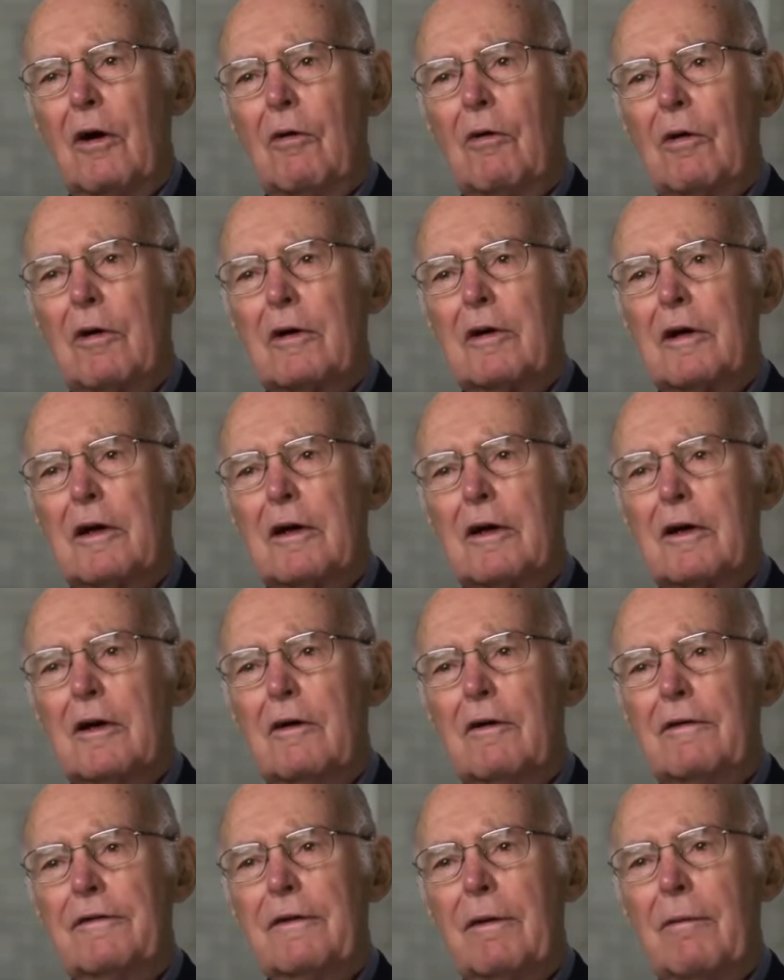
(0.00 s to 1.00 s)
We're going to
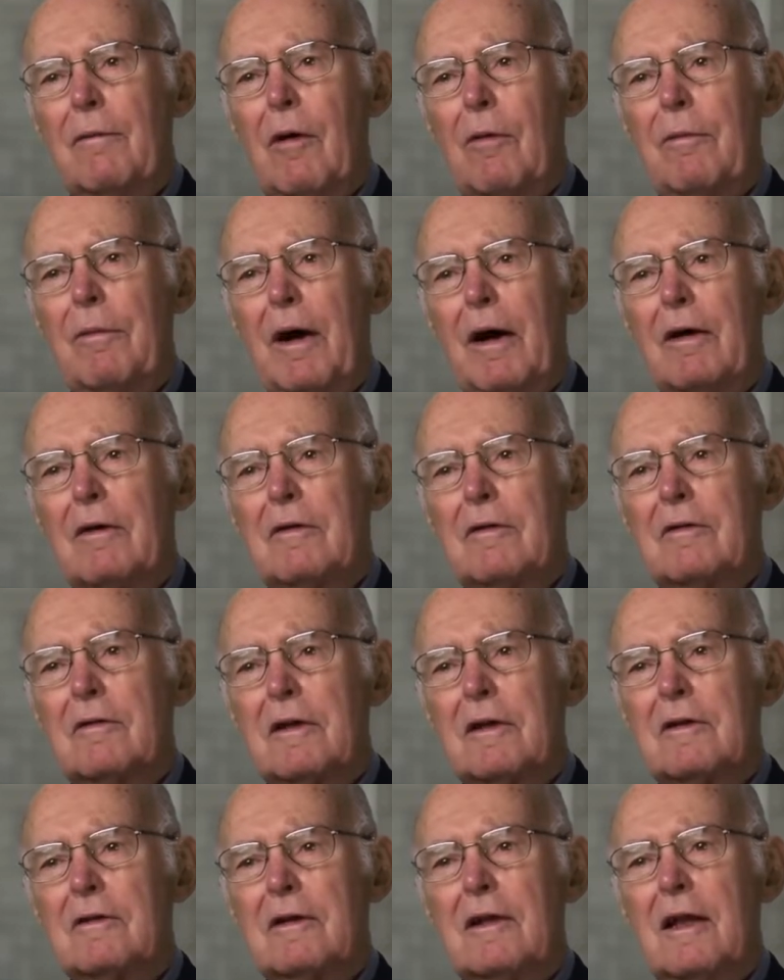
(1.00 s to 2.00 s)
go from about
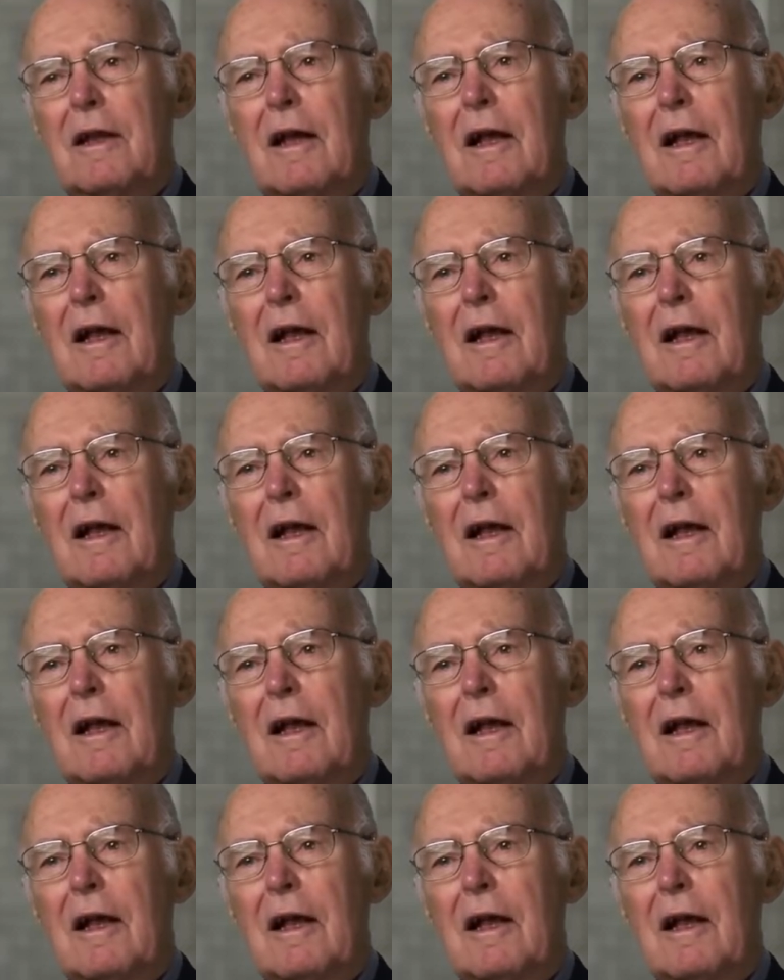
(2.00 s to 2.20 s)
60